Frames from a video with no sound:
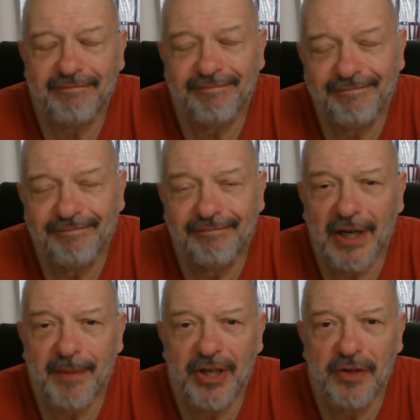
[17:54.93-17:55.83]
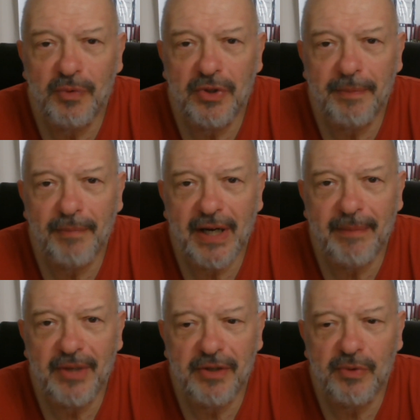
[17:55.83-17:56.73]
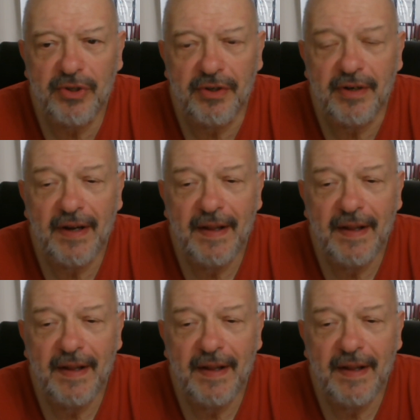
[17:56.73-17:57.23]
Maybe you would, maybe you wouldn't.